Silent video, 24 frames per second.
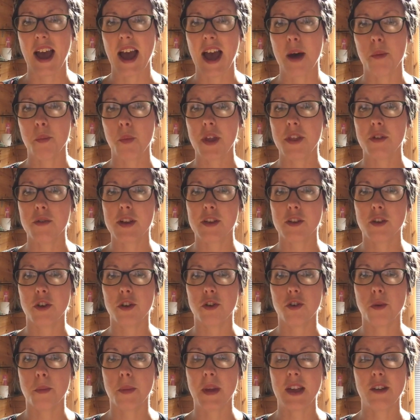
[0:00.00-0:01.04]
And whether it's
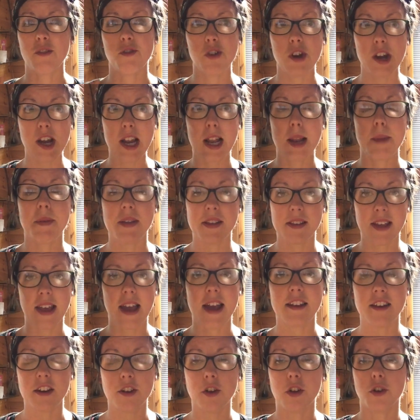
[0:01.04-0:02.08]
because you're being really busy
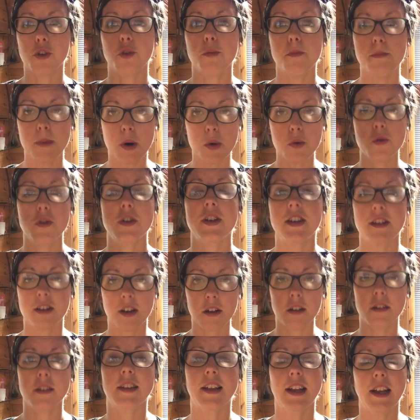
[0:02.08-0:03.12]
headed, because you're
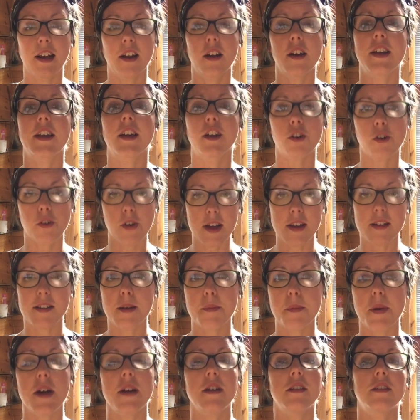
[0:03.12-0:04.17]
multitasking like a
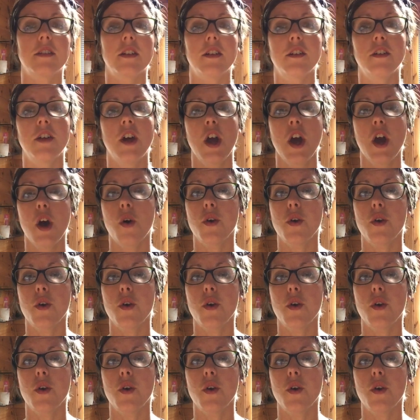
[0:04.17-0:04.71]
crazy person,